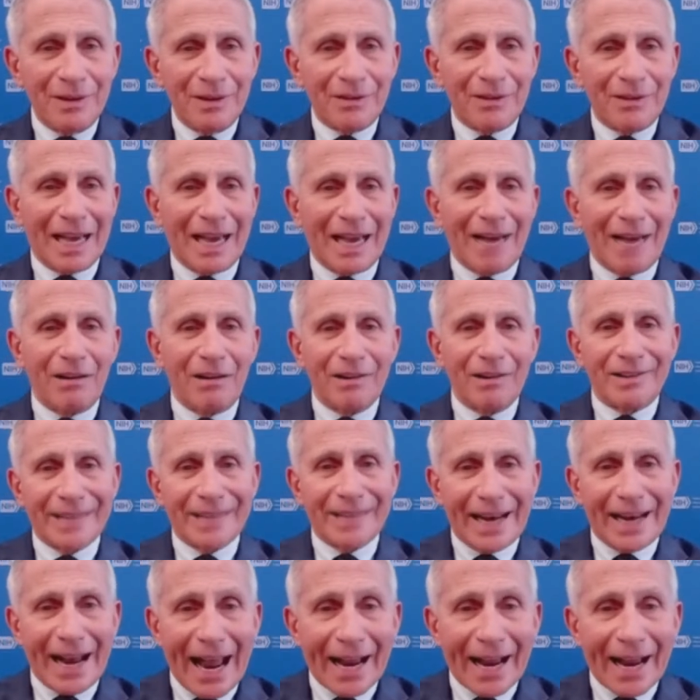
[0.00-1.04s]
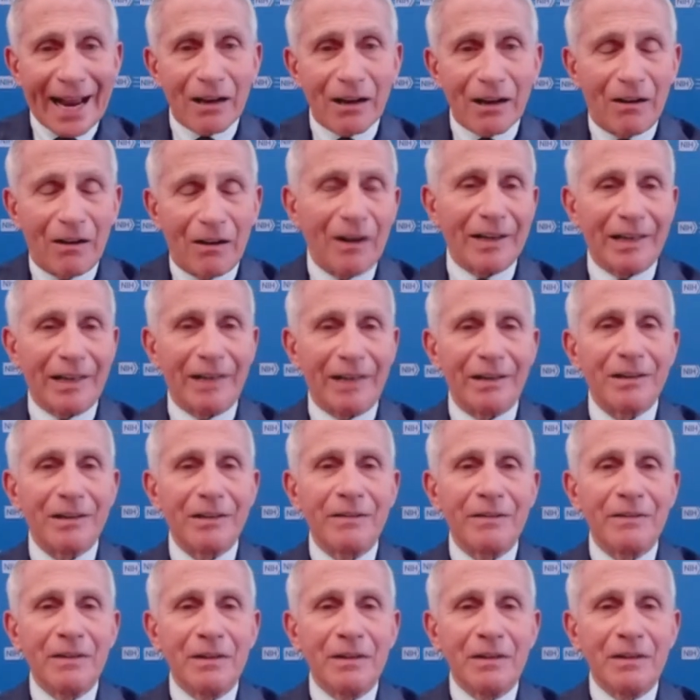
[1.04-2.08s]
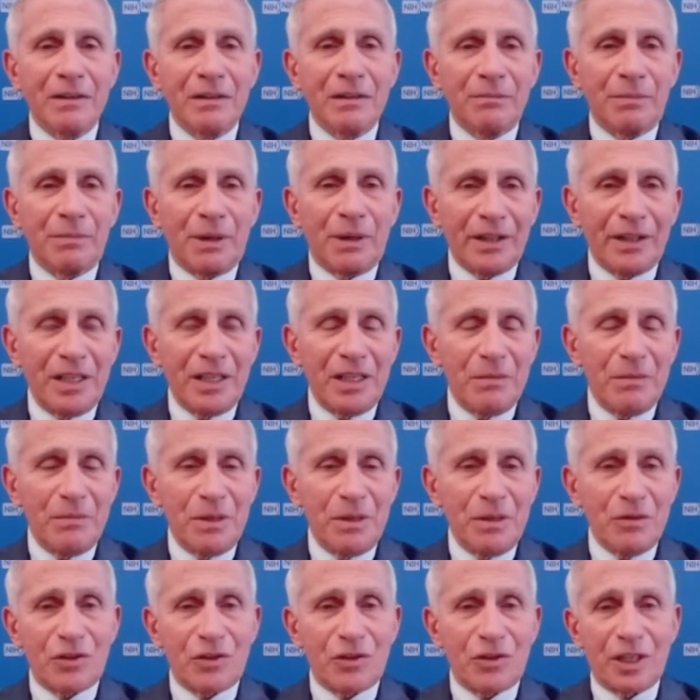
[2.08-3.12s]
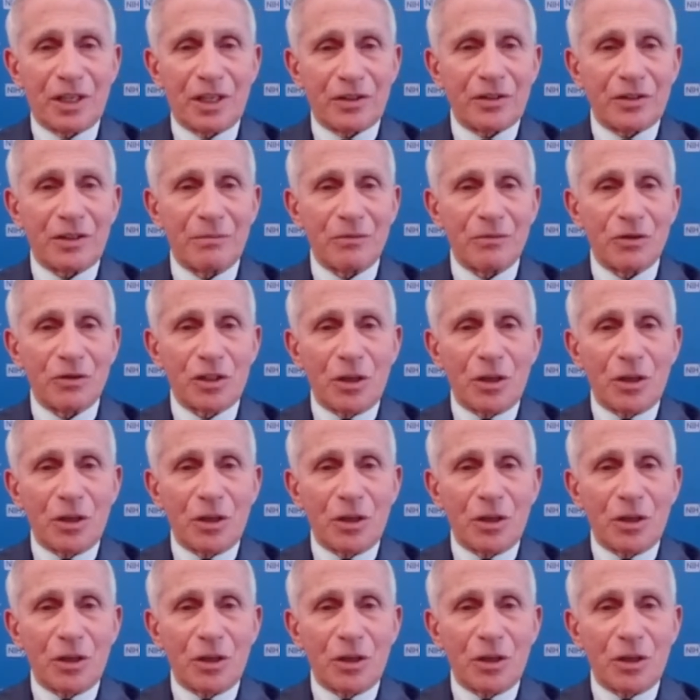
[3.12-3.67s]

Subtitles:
that attack on it by the immune system.